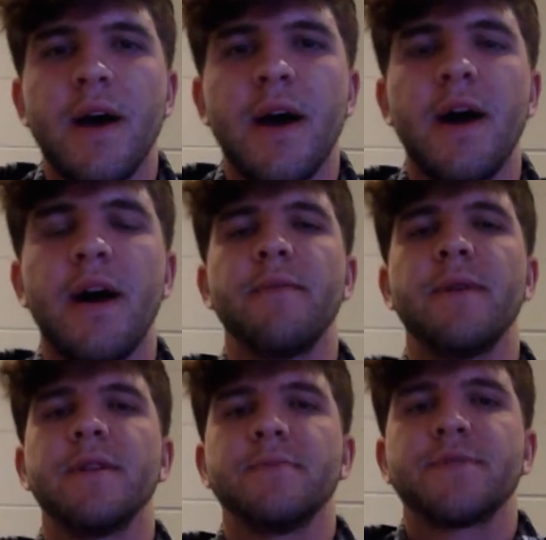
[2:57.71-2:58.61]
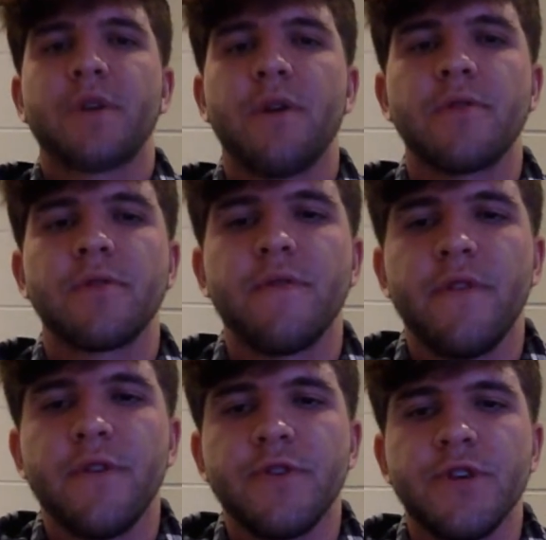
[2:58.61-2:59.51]
Hi, my name is Carter
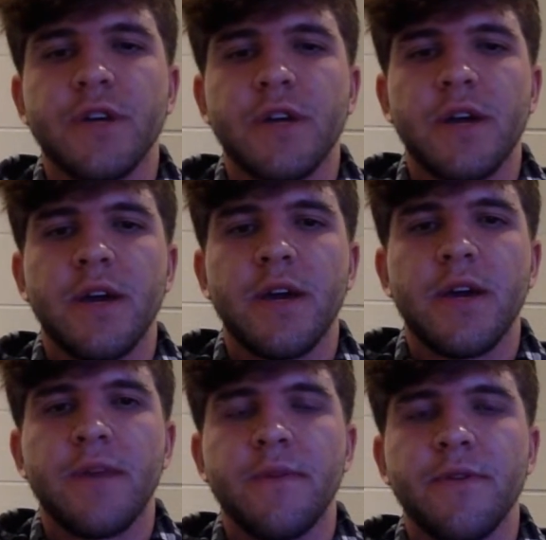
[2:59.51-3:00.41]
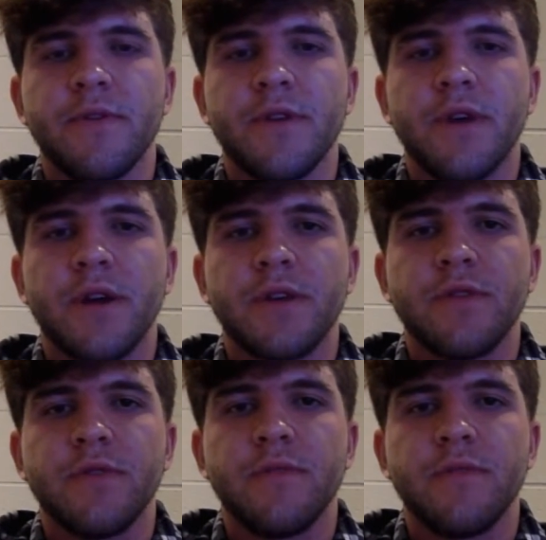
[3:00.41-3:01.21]
Kowalczyk, and I'm here to talk to you